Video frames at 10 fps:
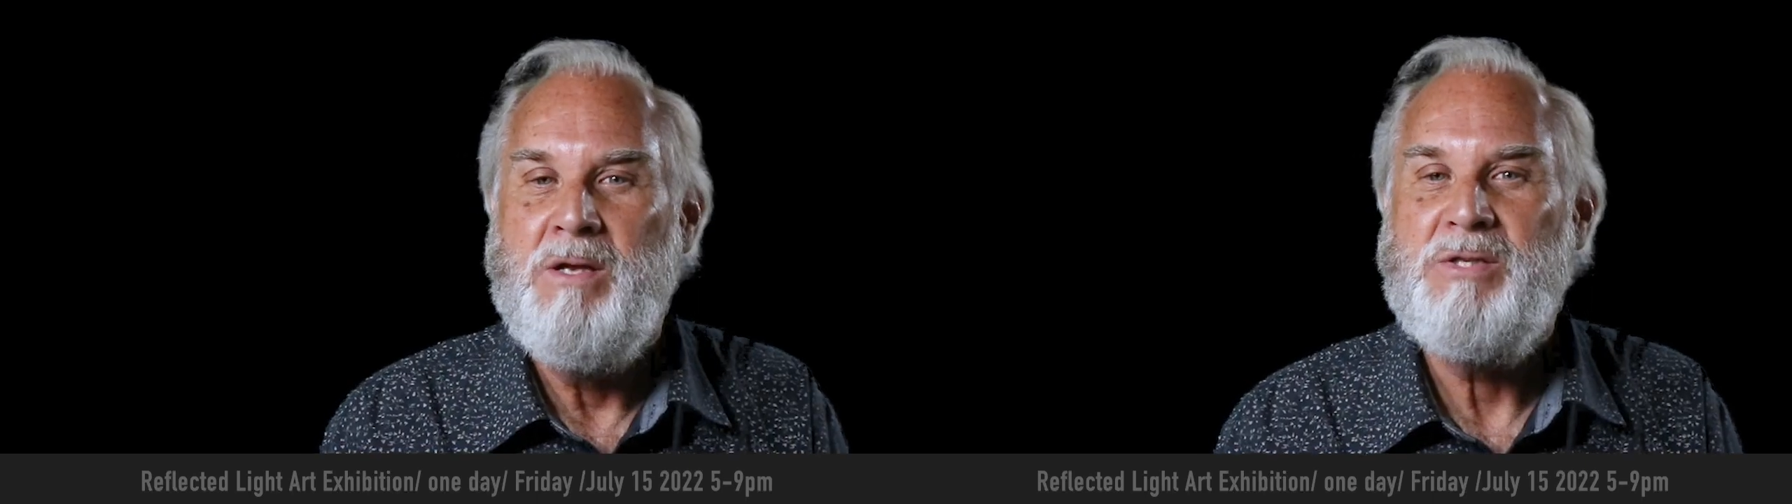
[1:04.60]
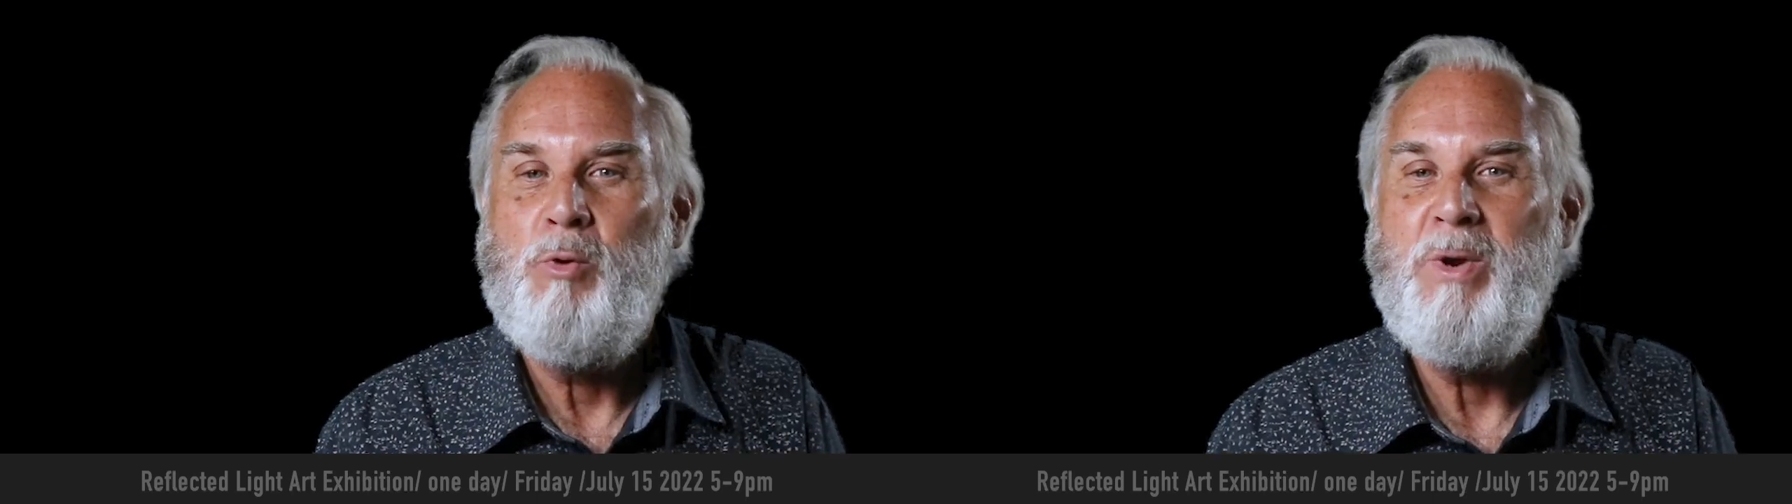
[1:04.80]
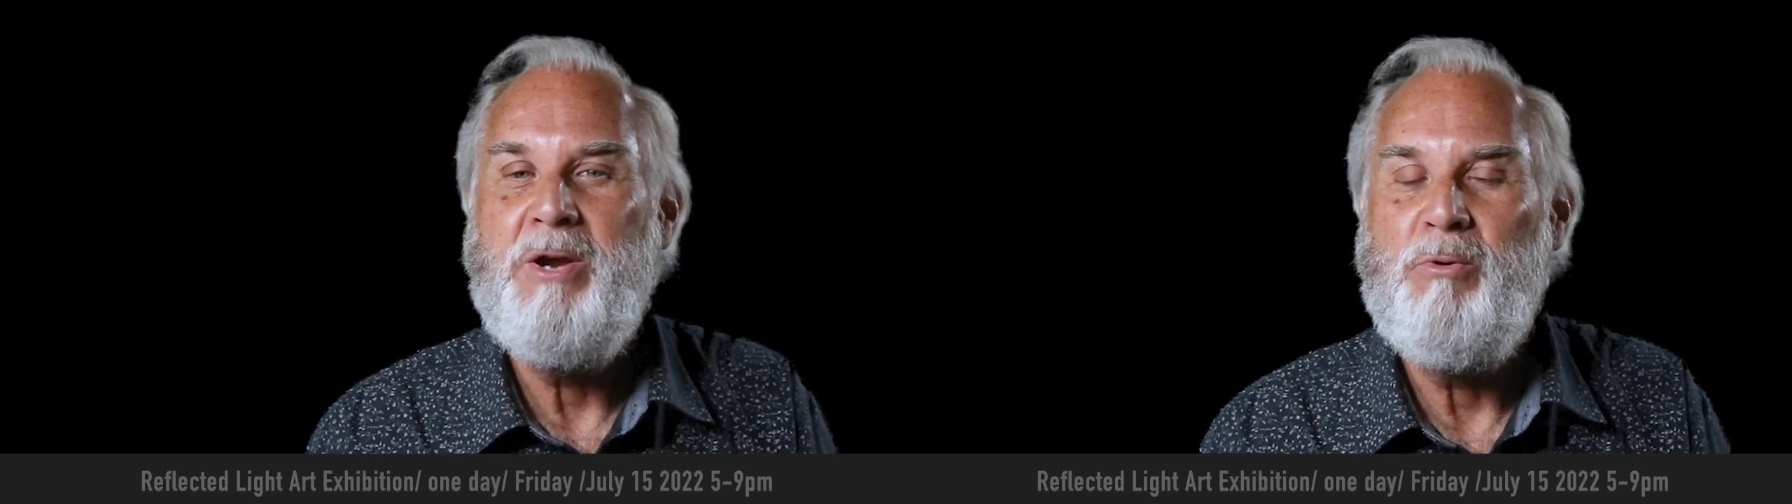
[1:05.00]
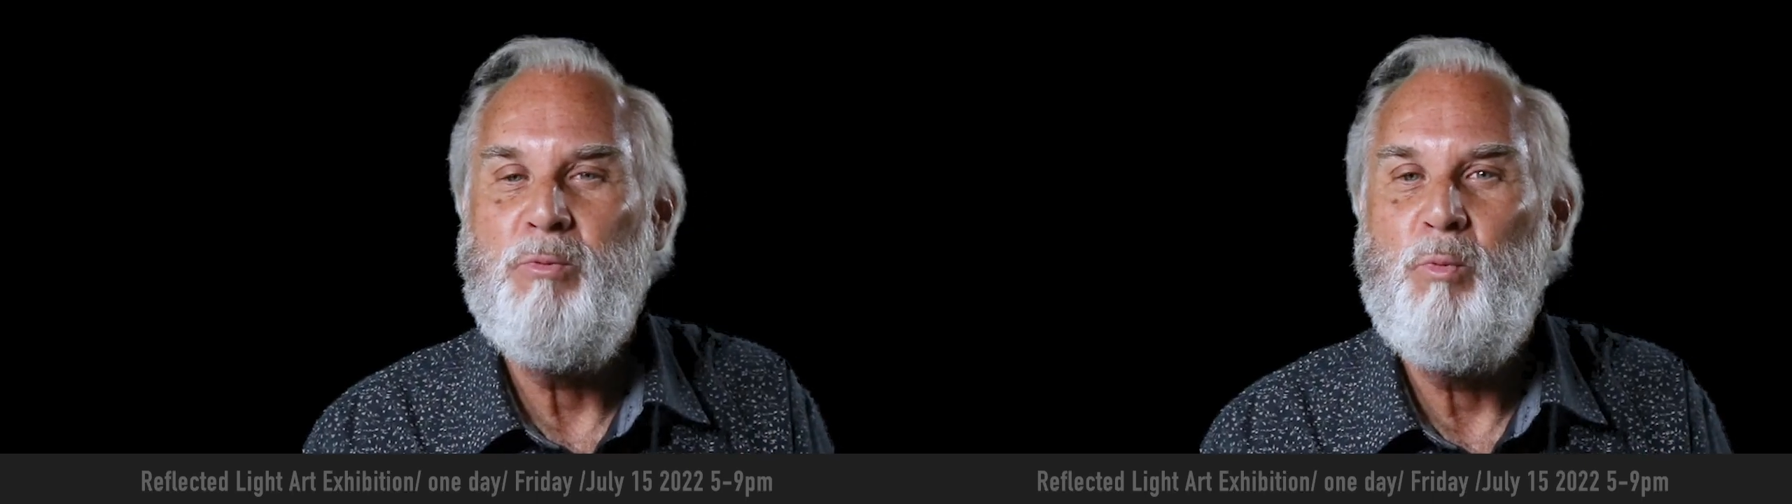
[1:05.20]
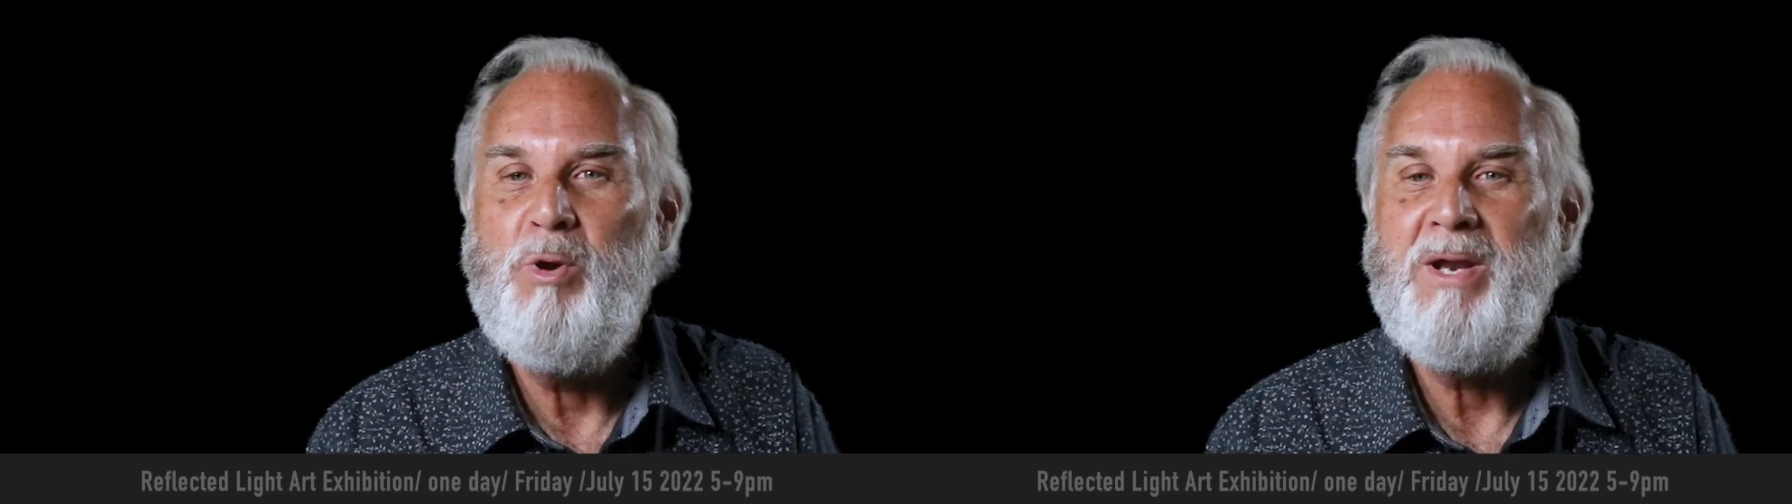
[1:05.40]
So we
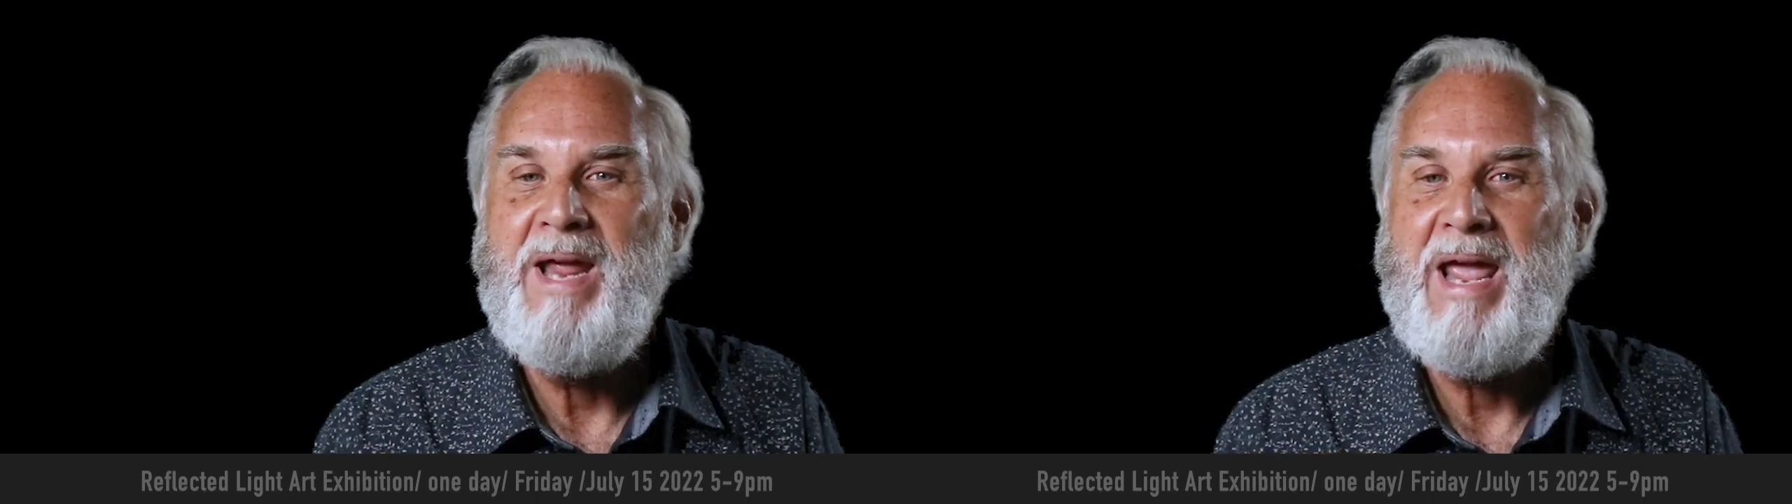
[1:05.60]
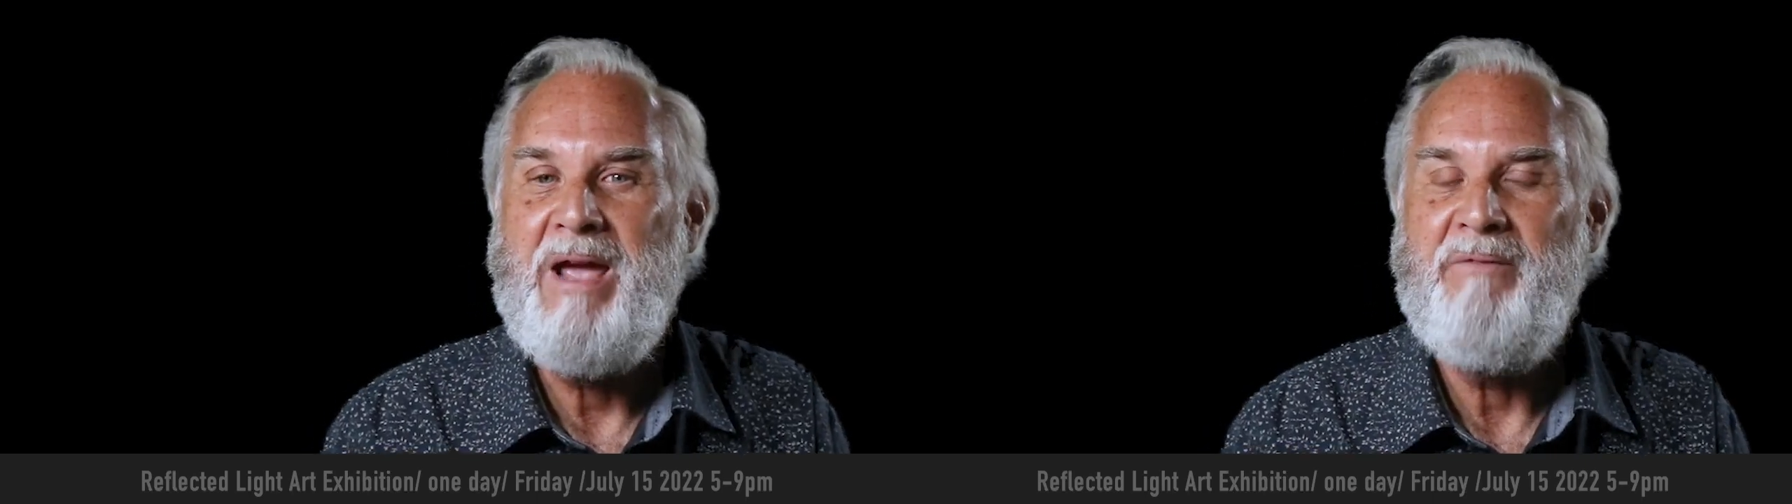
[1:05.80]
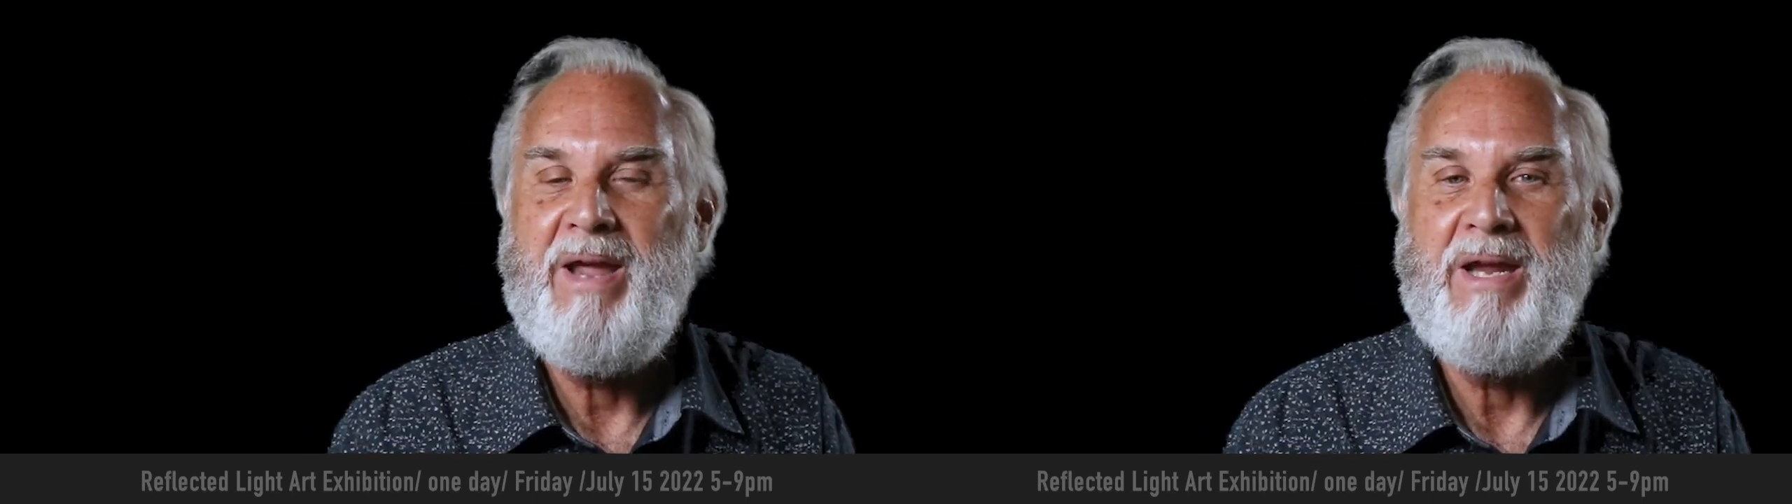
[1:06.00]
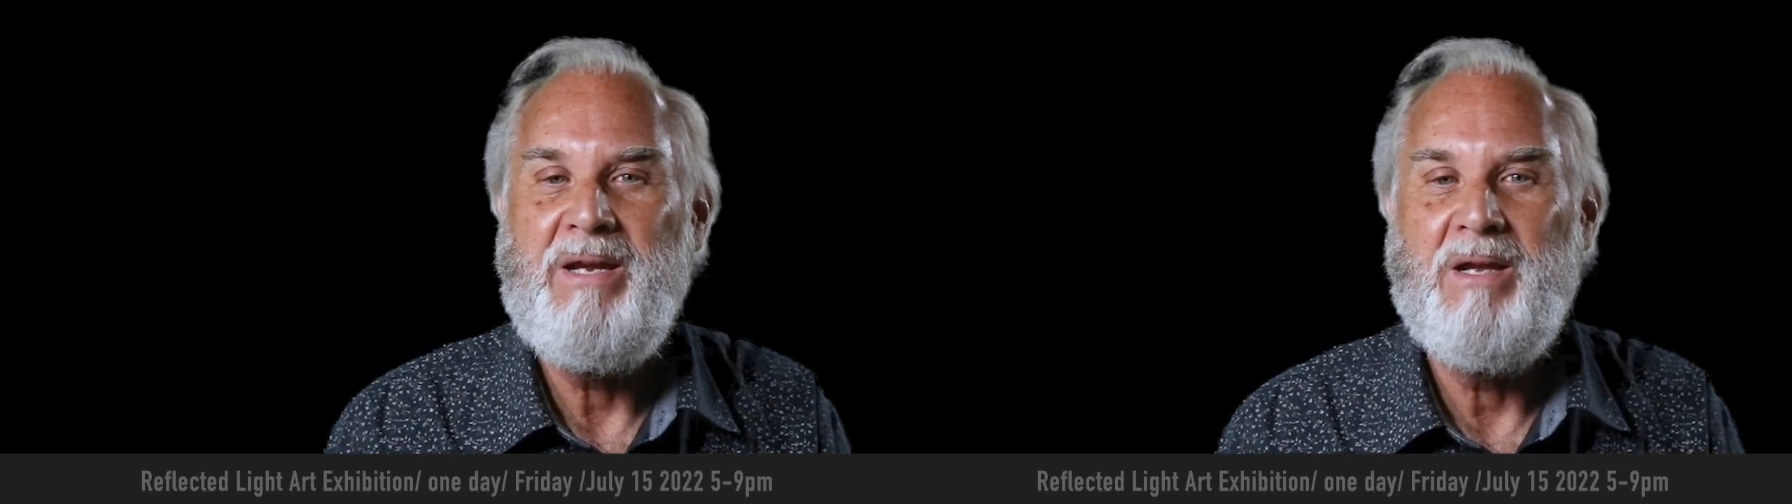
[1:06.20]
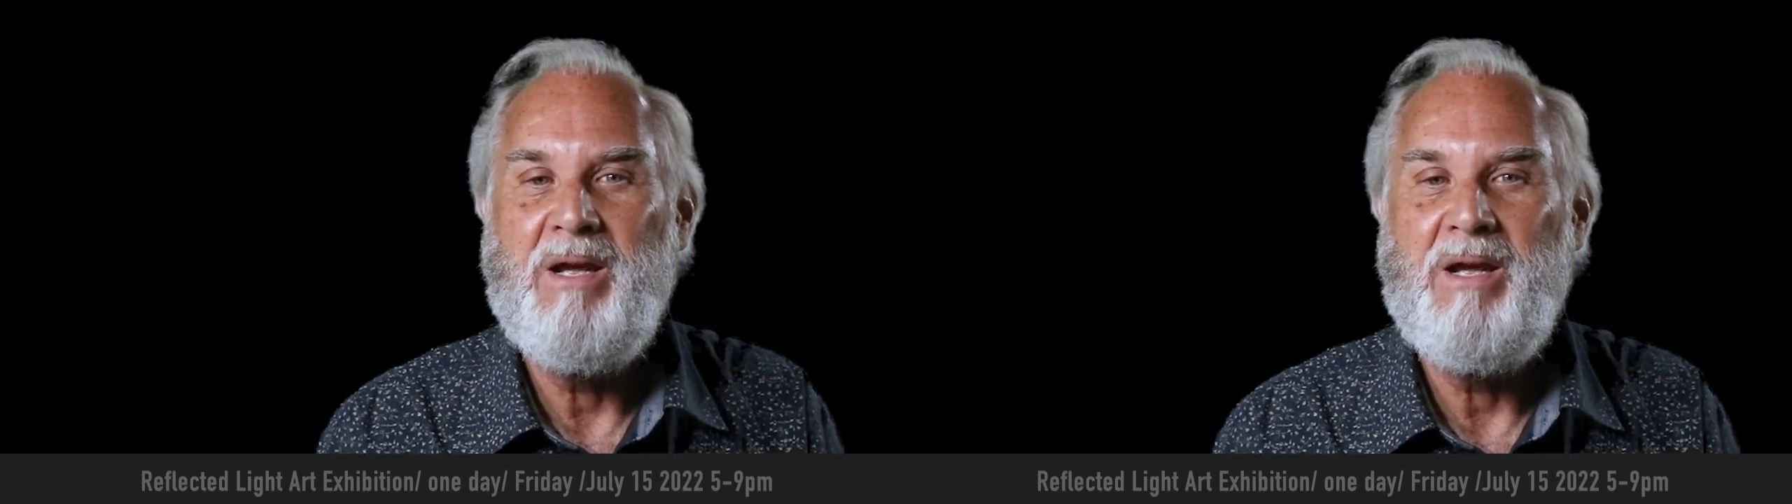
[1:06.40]
don't really have a